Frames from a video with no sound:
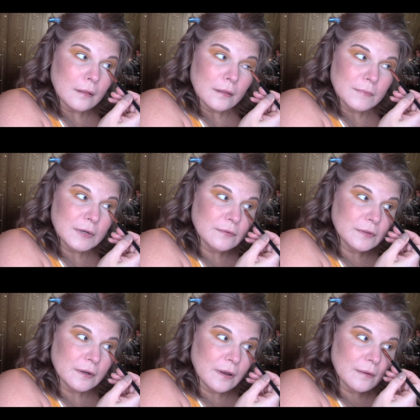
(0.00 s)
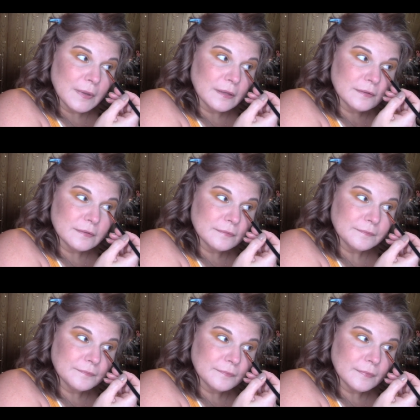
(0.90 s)
Let me know in the comments.
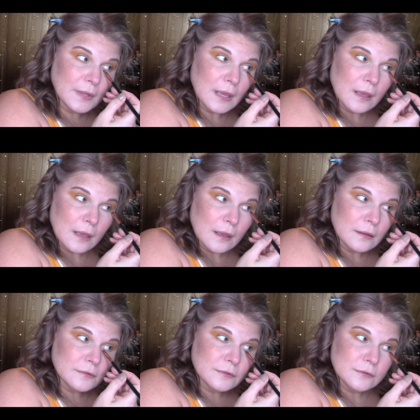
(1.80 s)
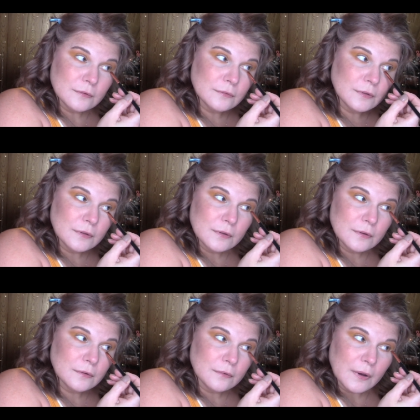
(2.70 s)
Do
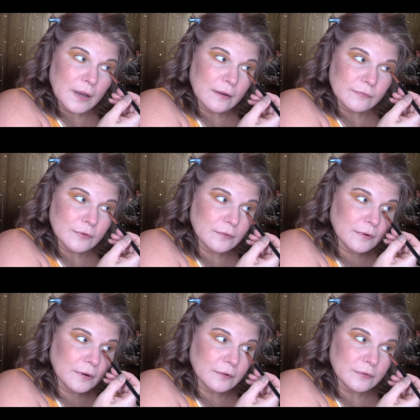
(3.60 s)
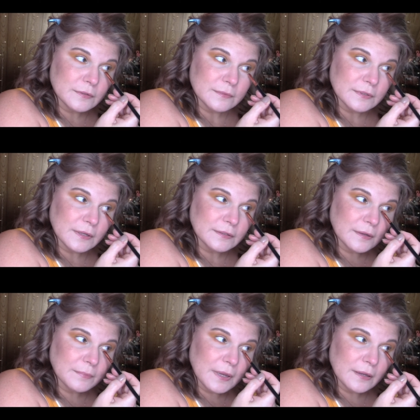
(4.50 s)
you have your Christmas lights
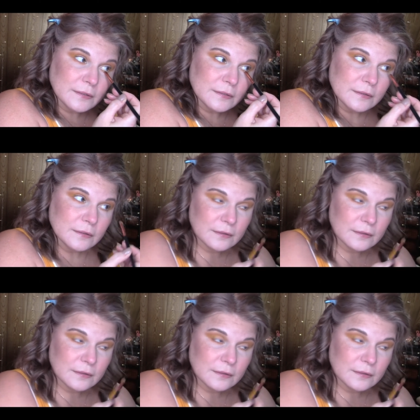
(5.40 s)
up yet?